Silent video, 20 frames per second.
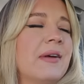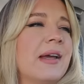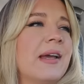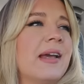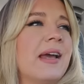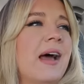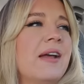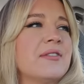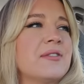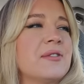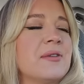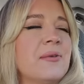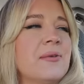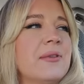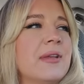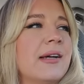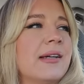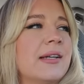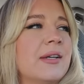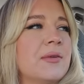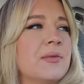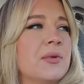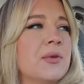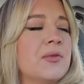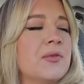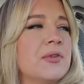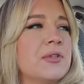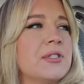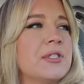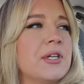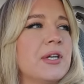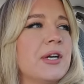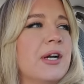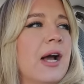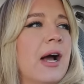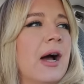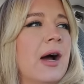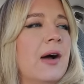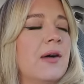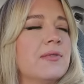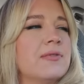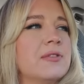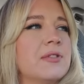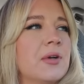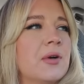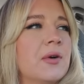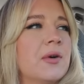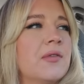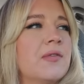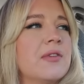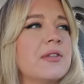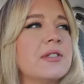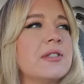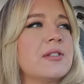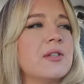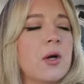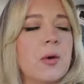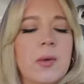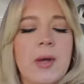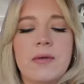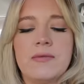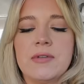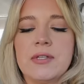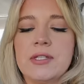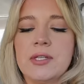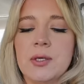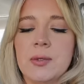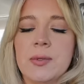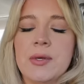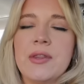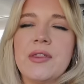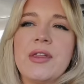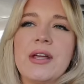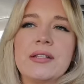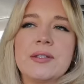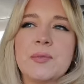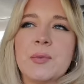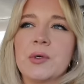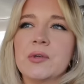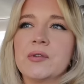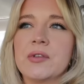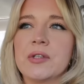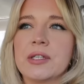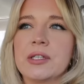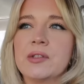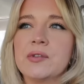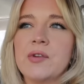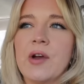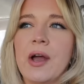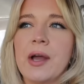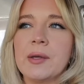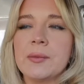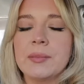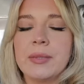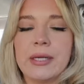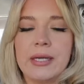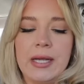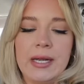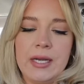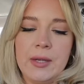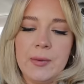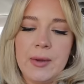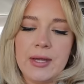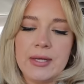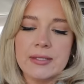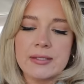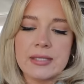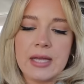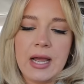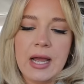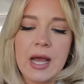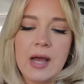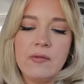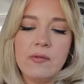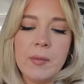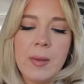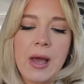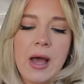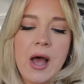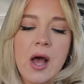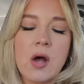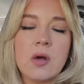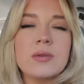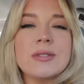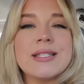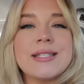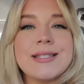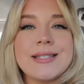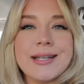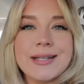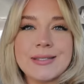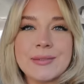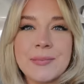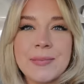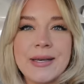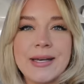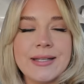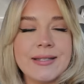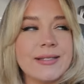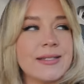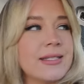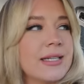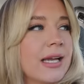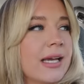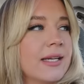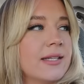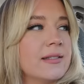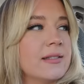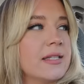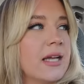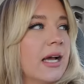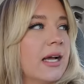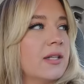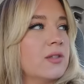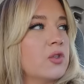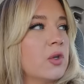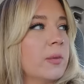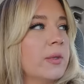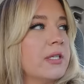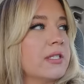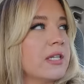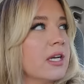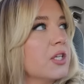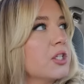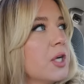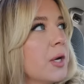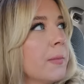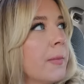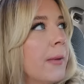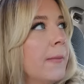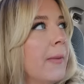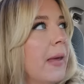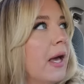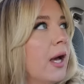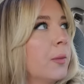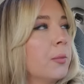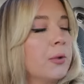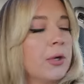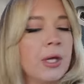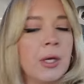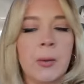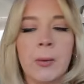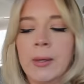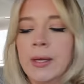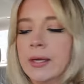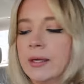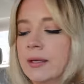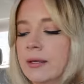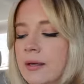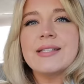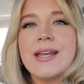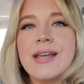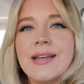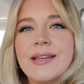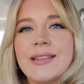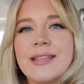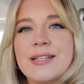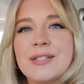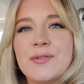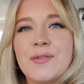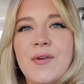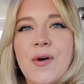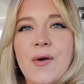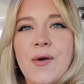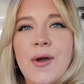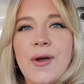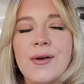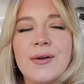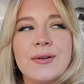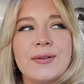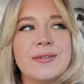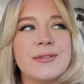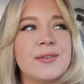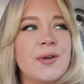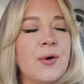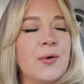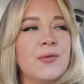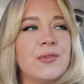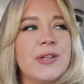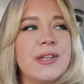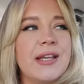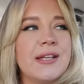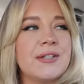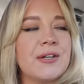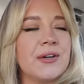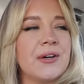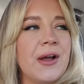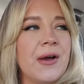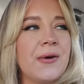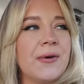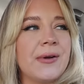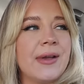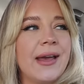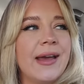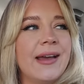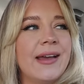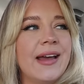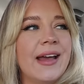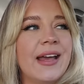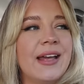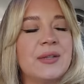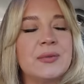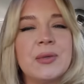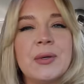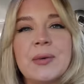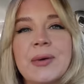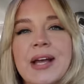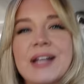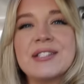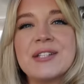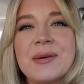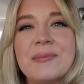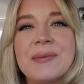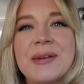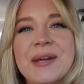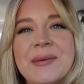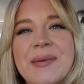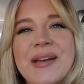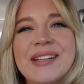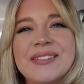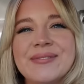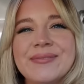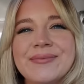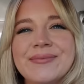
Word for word: We got so lucky for the first year and a half. So if this is all we have to deal with, that's perfectly fine. But anyways, I have about six minutes to get inside. So I'm going to touch up my makeup really quick, take these photos photos. Hopefully they turn out okay and we will catch up in a bit.